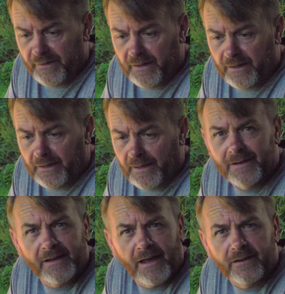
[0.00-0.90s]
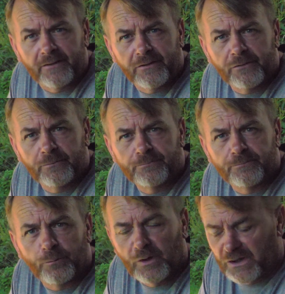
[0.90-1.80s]
the indicators,
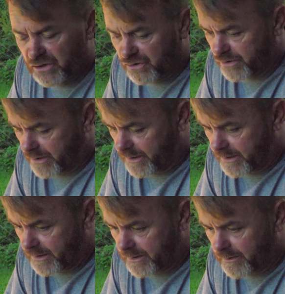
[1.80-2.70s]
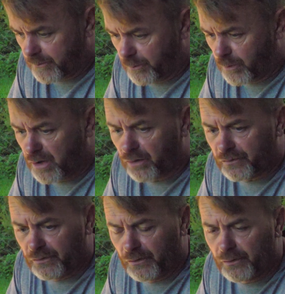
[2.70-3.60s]
which we got
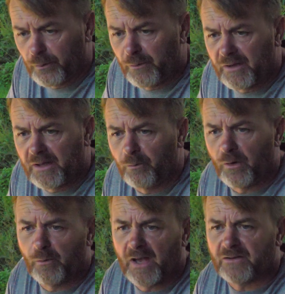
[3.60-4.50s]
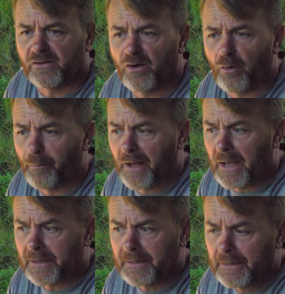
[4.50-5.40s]
sorted. When we actually got
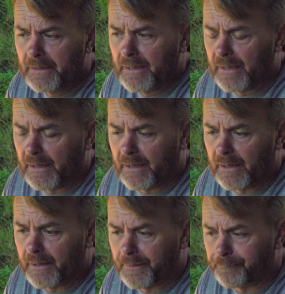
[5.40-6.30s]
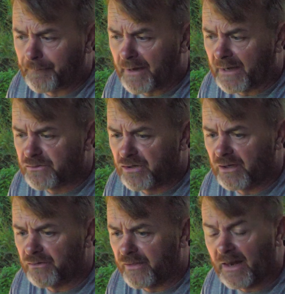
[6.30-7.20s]
back, I
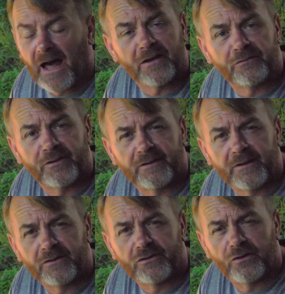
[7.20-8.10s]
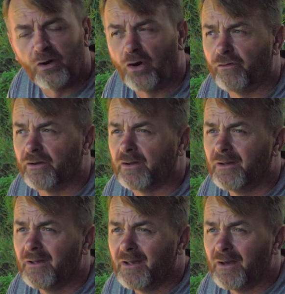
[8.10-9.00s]
changed the light fittings over
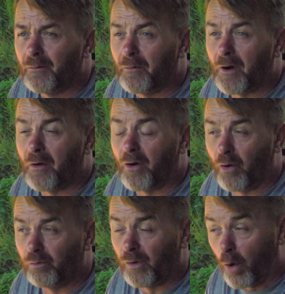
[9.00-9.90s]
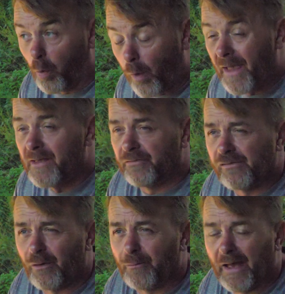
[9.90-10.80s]
away
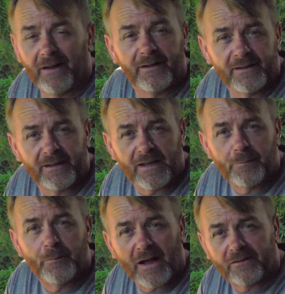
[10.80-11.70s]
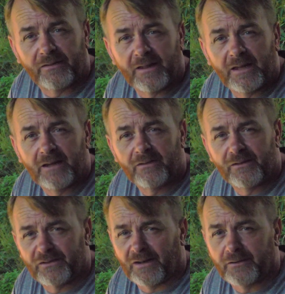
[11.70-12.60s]
from LED back to the
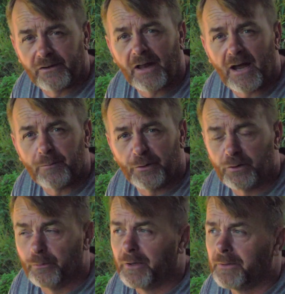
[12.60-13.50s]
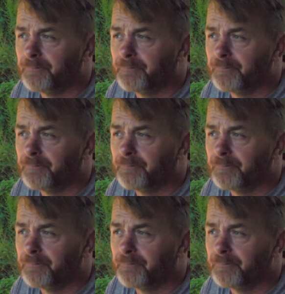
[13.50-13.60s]
standard light bulb.